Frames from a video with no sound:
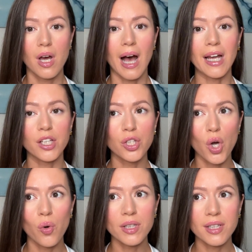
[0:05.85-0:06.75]
I
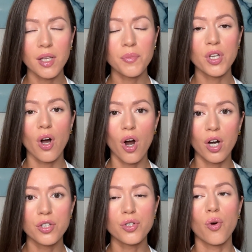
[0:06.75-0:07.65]
know it can be
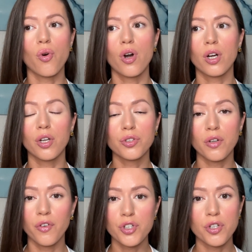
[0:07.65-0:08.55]
hard or
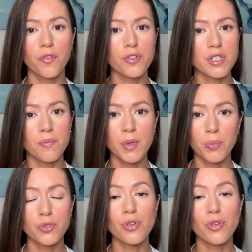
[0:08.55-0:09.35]
controversial for some people